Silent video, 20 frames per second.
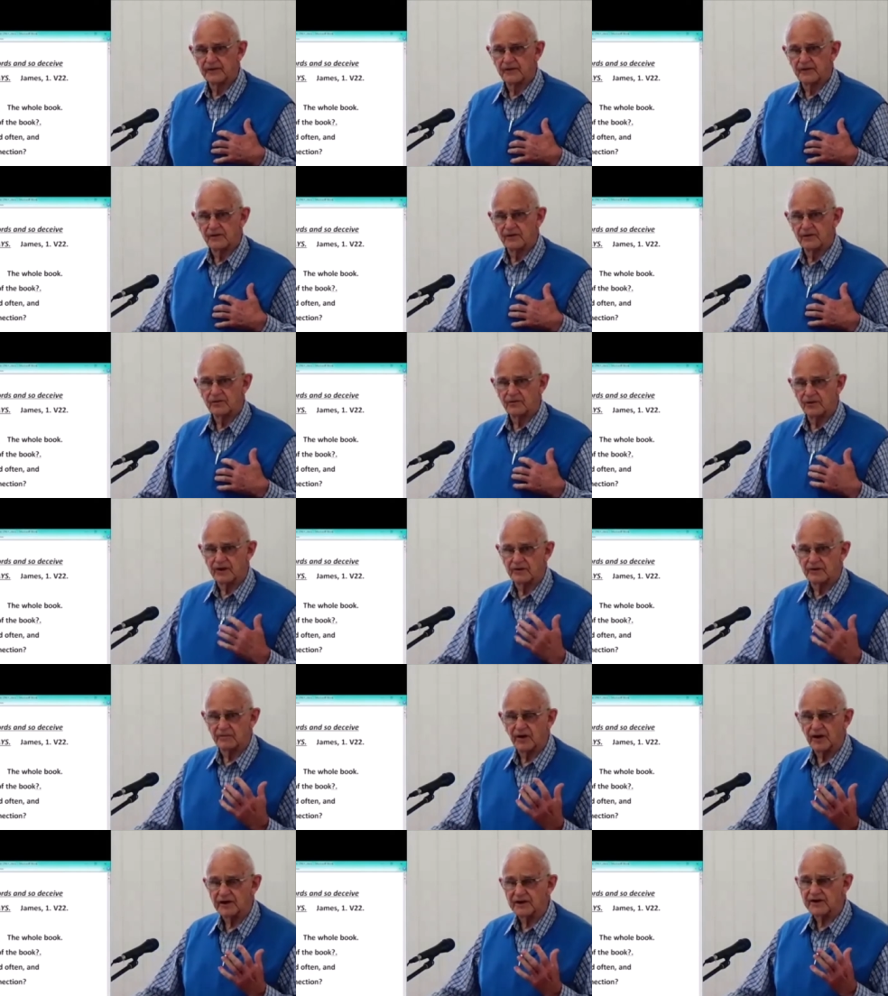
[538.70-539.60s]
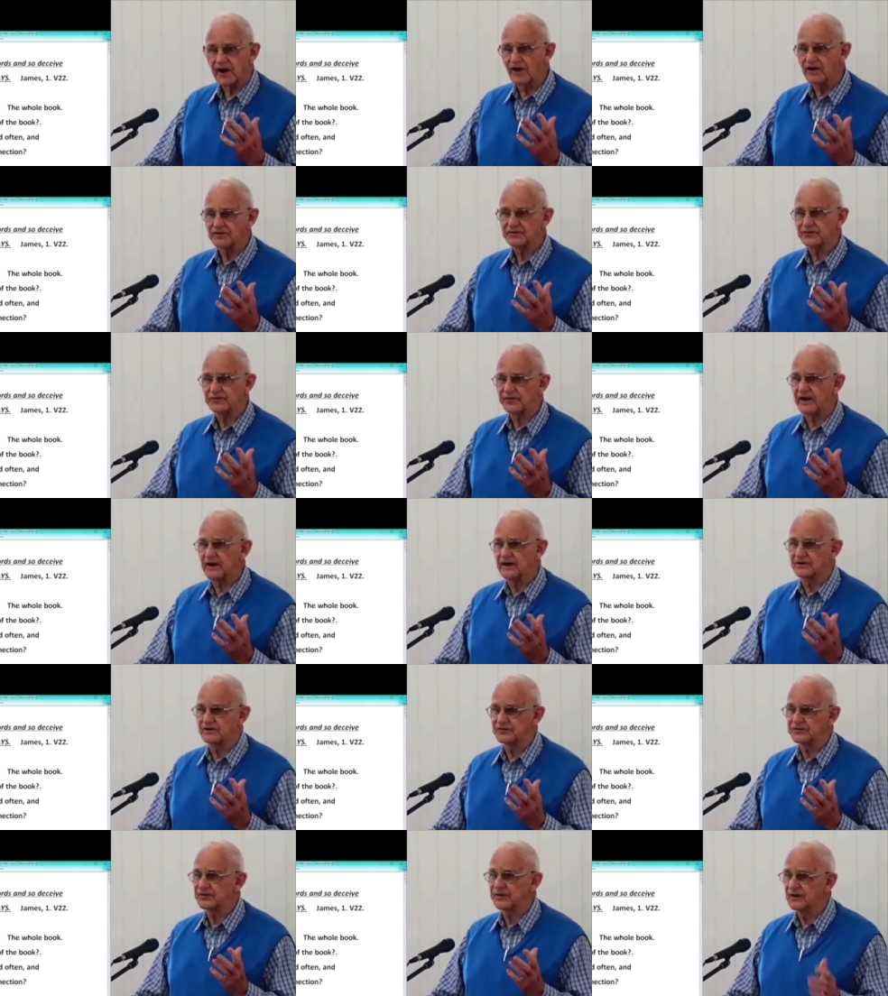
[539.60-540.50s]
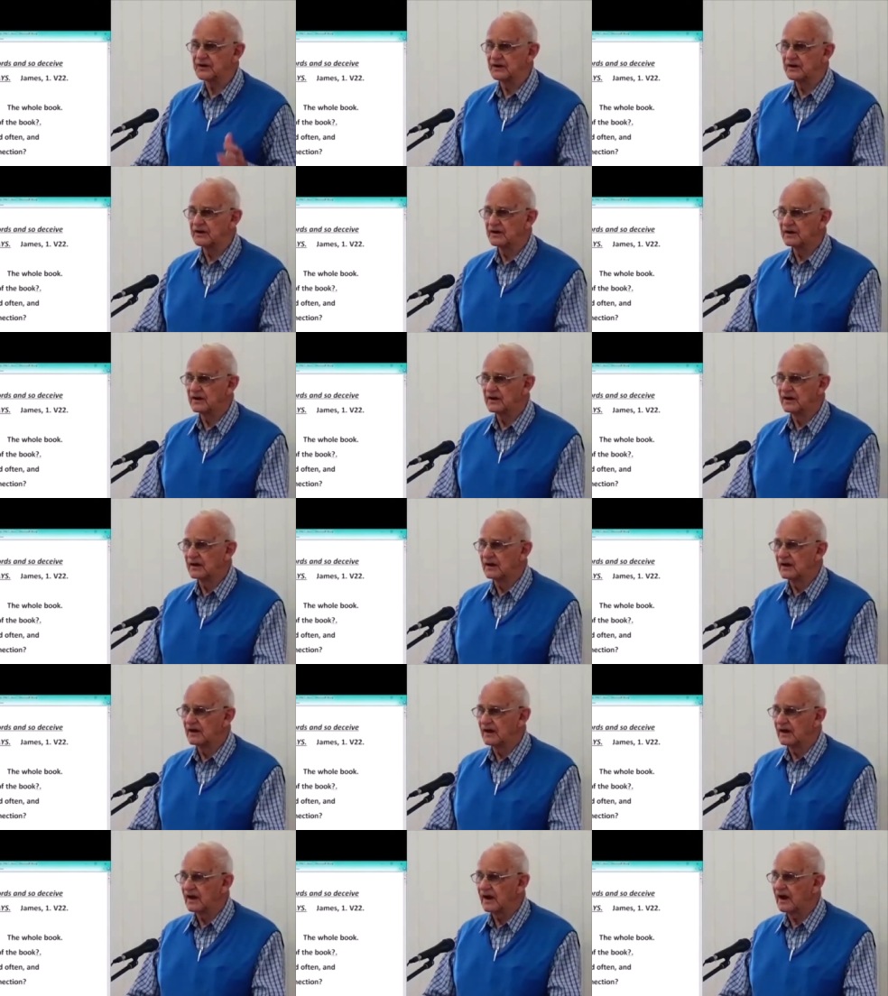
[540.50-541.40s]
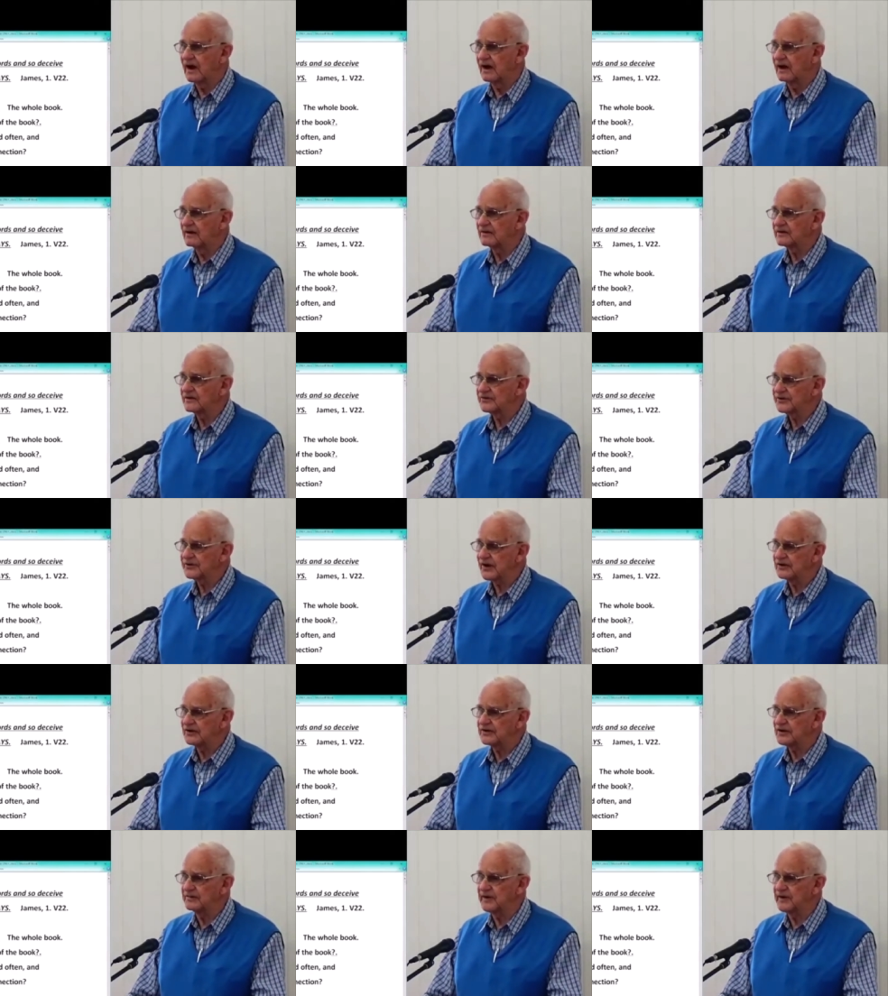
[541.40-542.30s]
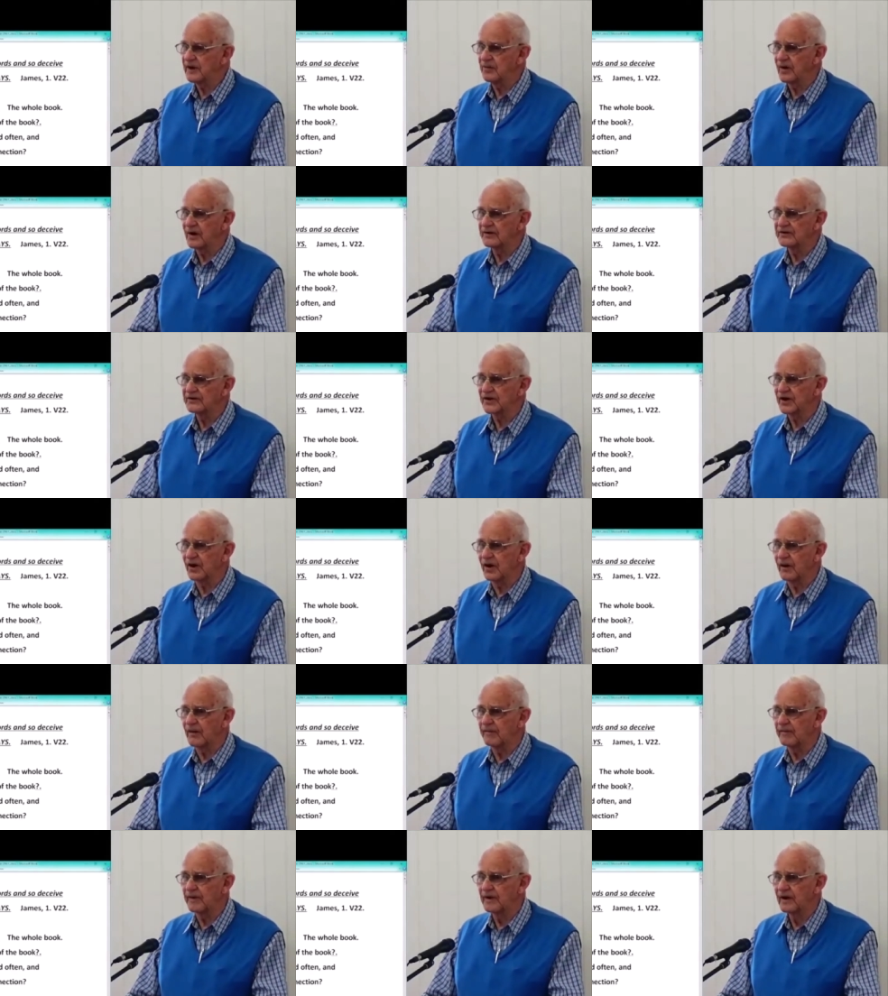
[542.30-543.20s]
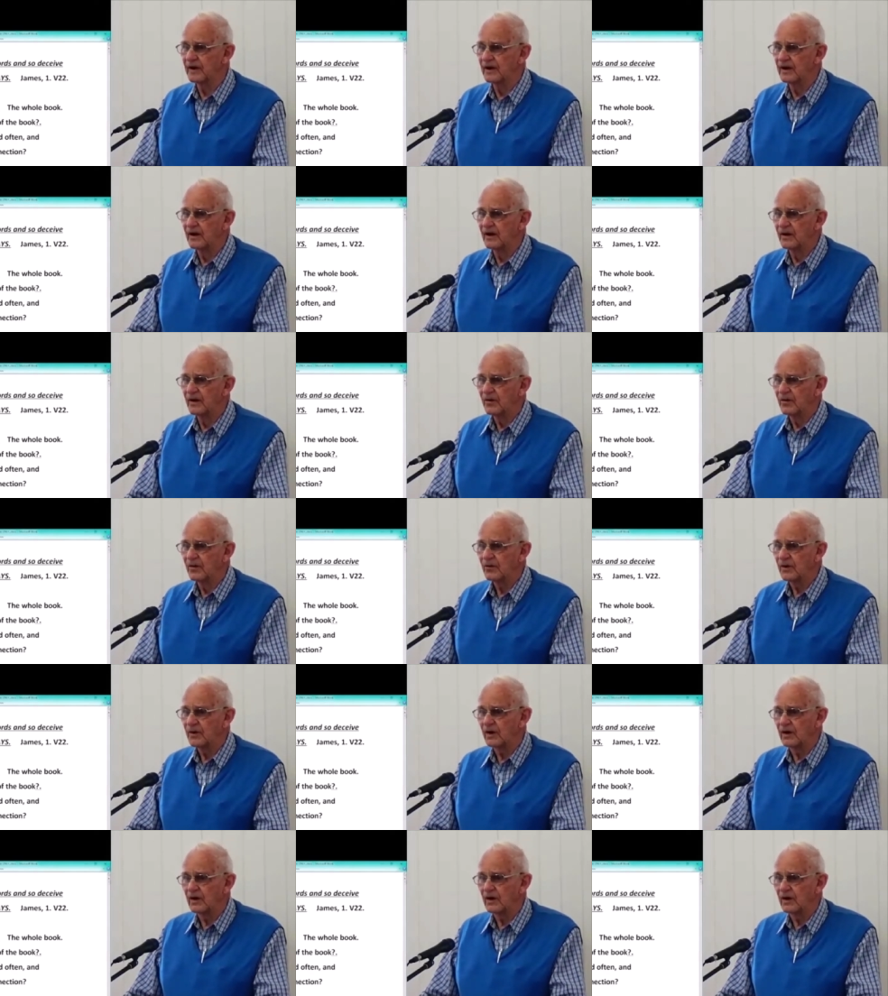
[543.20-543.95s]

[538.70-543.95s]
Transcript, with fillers: One of my close friends uh, said to me one time, well,